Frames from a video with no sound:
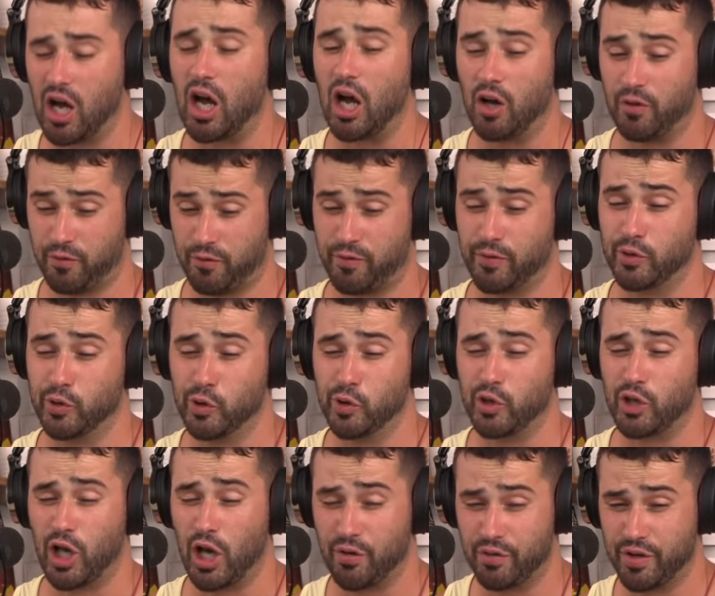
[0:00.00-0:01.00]
a
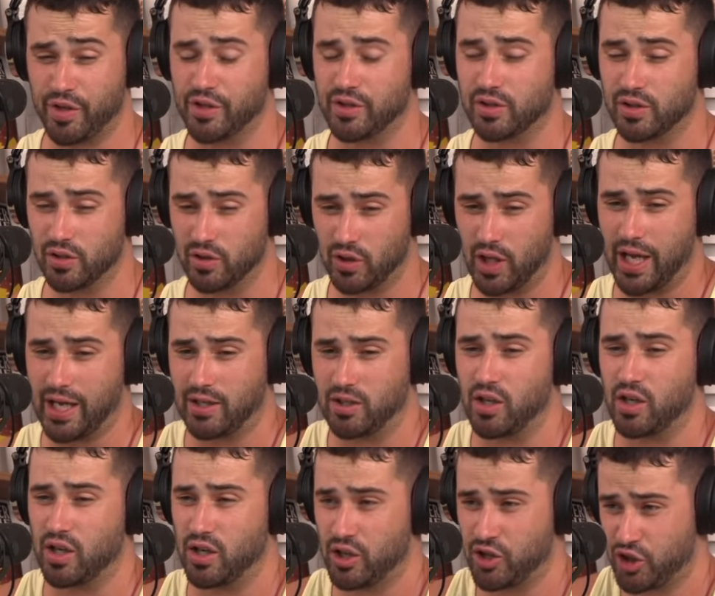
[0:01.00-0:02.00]
fruit covered in like
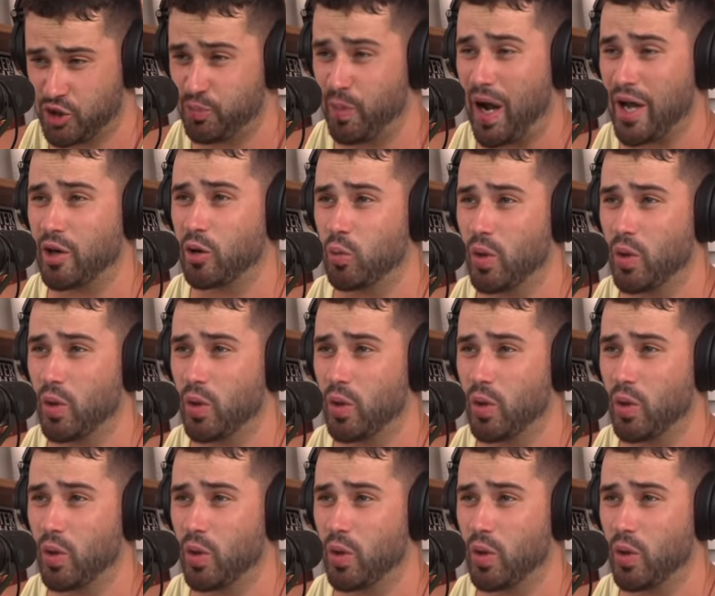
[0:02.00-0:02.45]
spider